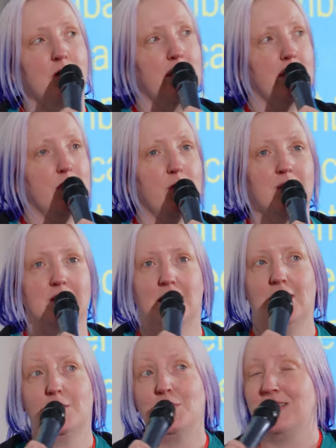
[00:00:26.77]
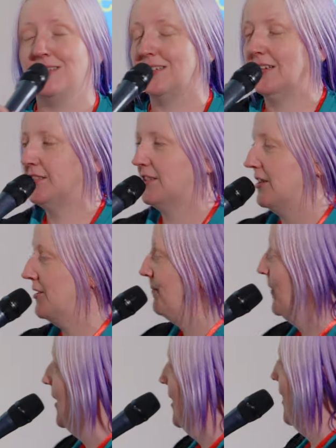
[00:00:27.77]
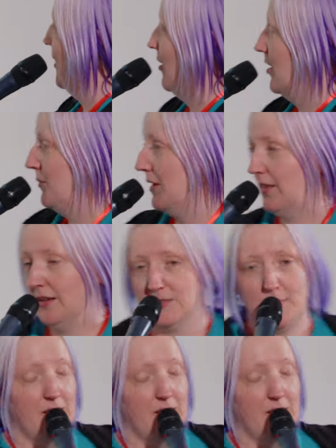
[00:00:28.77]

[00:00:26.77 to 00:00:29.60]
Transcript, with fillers: want to learn about because I am a lazy engineer and how to make things